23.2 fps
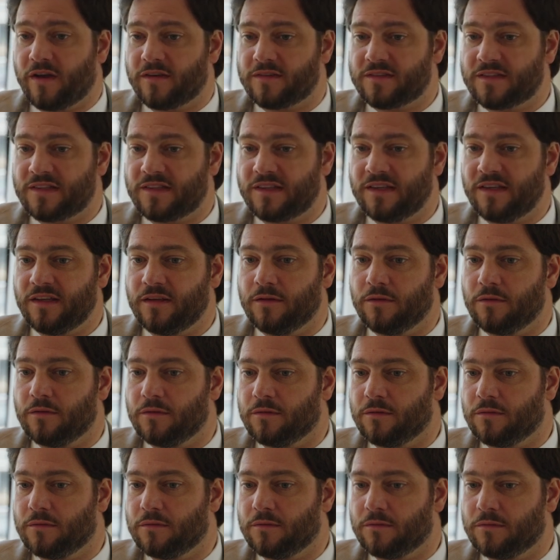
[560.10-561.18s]

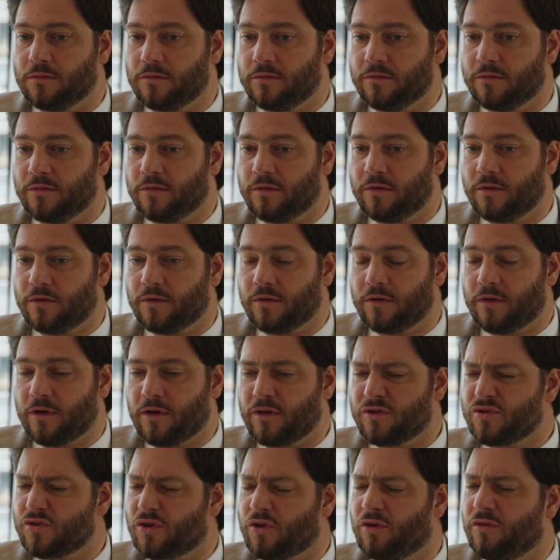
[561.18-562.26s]
steel,
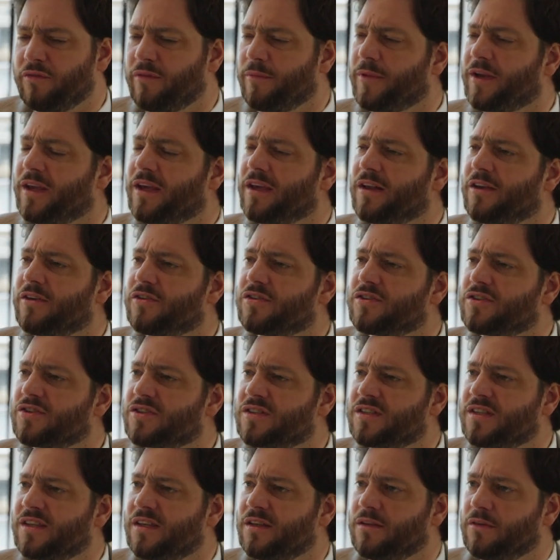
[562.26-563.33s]
how do you call them in English?
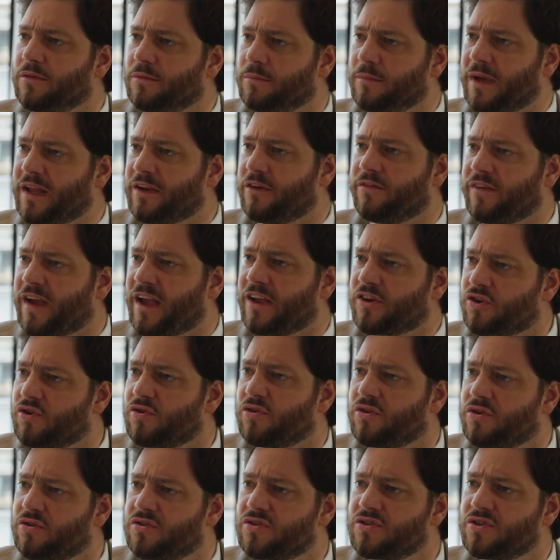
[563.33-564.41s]
Steel
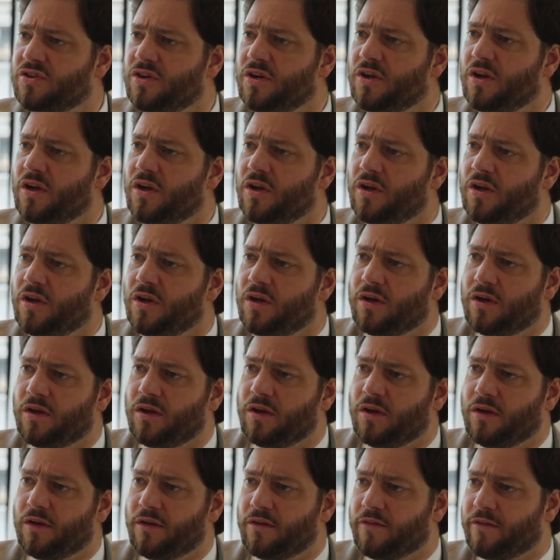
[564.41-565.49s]
manufacturers,
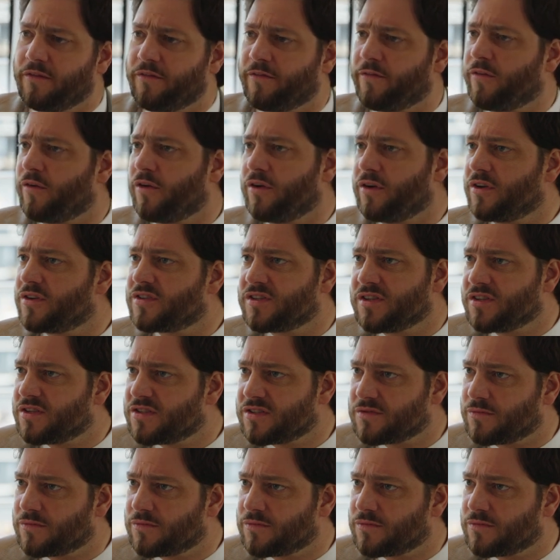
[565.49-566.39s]
furnaces.